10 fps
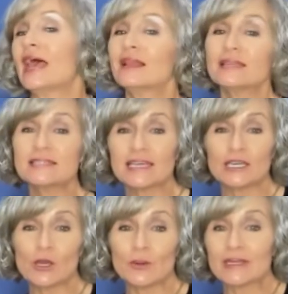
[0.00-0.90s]
Ellen's going
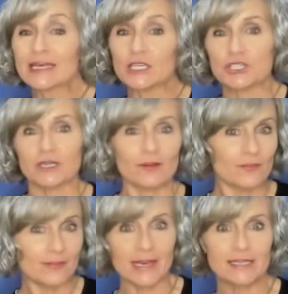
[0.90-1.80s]
to go in the kitchen,
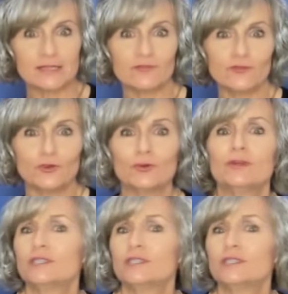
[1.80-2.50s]
make some food.